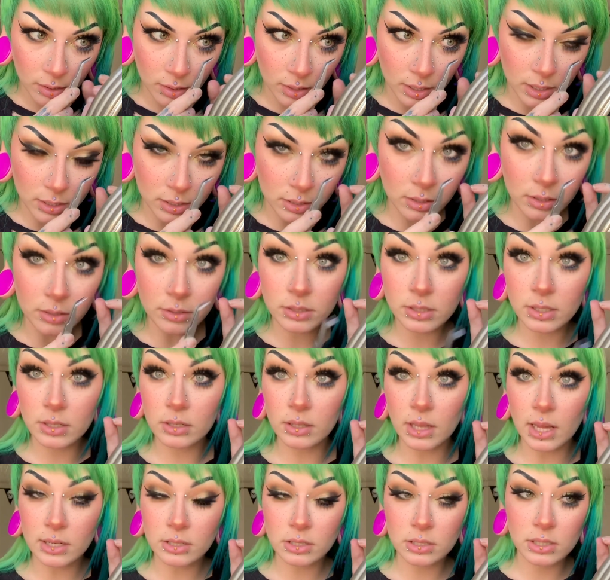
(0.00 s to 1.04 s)
as close to your
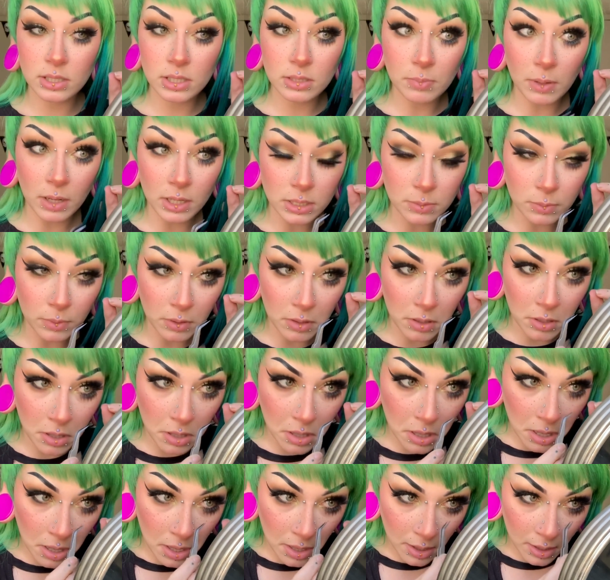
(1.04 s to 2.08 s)
lashes as possible.
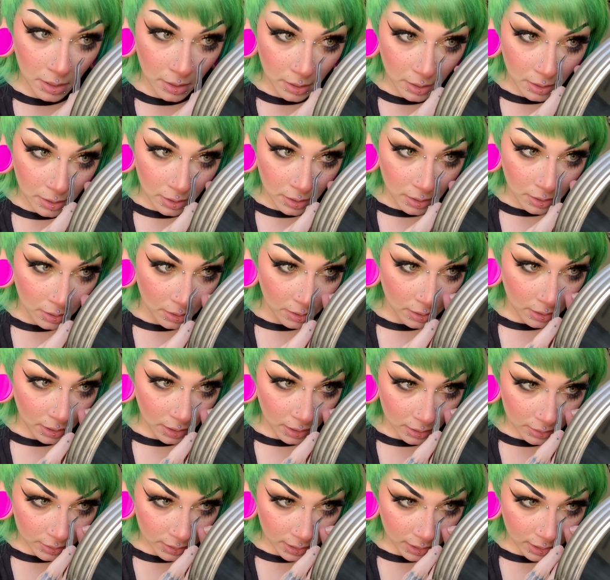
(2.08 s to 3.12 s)

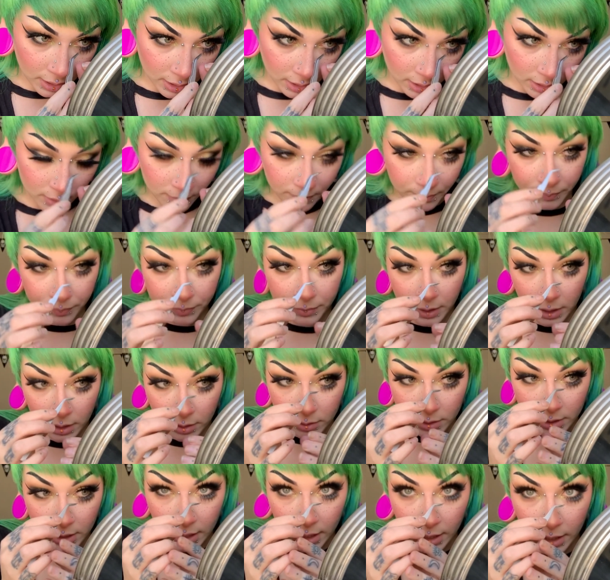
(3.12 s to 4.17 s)
And then you
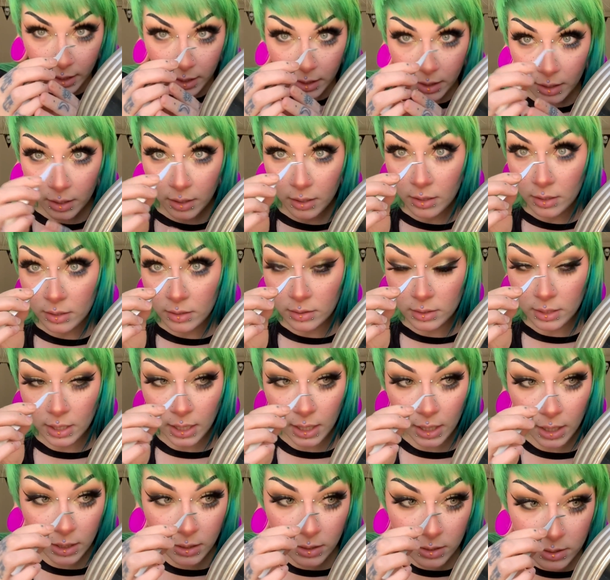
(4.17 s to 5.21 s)
take the
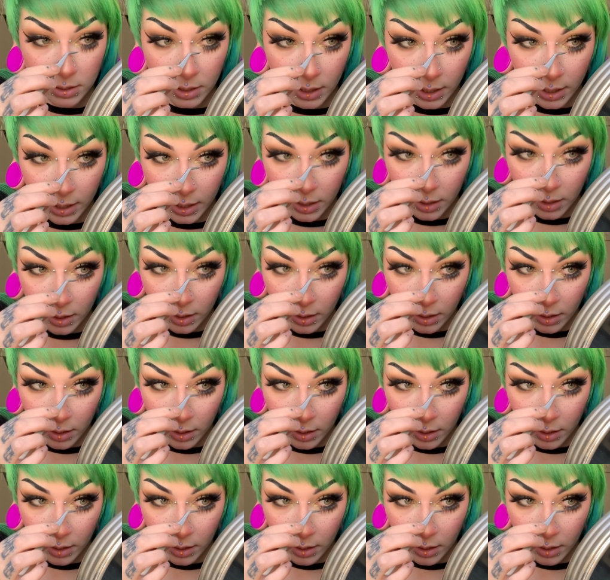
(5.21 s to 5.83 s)
inside